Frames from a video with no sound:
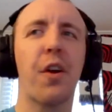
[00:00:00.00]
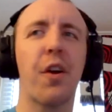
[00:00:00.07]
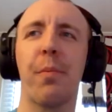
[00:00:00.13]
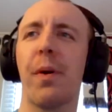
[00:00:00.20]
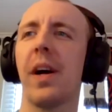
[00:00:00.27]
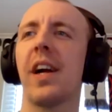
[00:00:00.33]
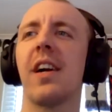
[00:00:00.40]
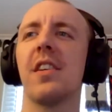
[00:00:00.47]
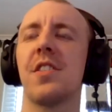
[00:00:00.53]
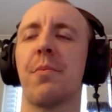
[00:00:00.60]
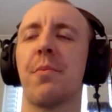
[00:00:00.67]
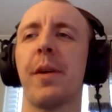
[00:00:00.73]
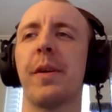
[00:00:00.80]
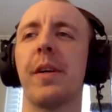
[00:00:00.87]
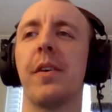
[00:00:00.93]
other players
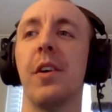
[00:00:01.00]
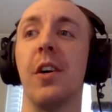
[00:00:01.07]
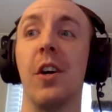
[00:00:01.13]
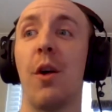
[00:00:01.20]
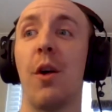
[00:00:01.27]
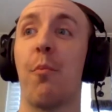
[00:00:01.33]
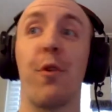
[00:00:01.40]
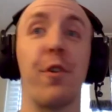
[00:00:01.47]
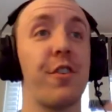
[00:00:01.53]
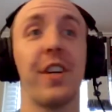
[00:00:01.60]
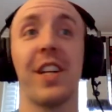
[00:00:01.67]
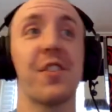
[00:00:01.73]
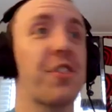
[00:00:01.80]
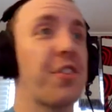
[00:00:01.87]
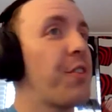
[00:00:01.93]
or maybe more
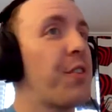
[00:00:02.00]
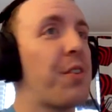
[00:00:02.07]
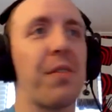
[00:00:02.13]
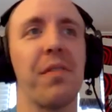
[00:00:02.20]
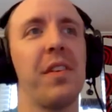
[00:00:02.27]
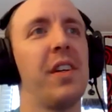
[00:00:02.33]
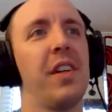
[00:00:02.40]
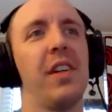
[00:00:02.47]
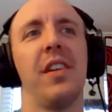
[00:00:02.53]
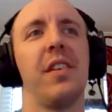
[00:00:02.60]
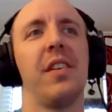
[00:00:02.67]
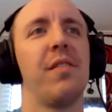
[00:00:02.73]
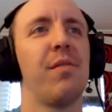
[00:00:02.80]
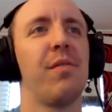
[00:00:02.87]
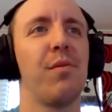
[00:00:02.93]
traditional
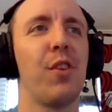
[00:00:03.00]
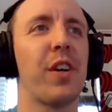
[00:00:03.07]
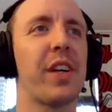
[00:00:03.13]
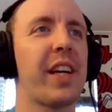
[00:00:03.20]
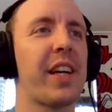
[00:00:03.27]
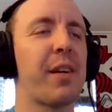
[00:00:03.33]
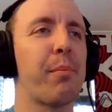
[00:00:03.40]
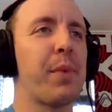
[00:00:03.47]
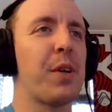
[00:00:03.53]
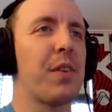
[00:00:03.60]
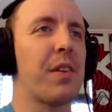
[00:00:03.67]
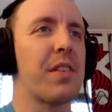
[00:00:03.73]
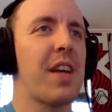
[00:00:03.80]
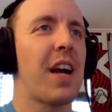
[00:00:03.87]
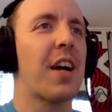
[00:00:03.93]
looking
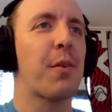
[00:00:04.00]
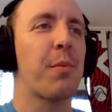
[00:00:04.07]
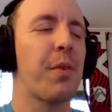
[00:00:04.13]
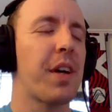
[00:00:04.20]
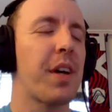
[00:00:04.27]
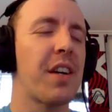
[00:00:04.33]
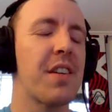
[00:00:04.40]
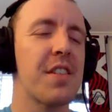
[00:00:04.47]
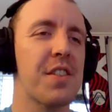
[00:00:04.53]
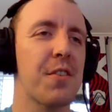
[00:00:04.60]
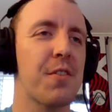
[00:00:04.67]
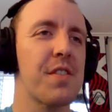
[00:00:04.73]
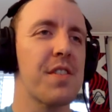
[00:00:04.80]
built soccer players. So mm.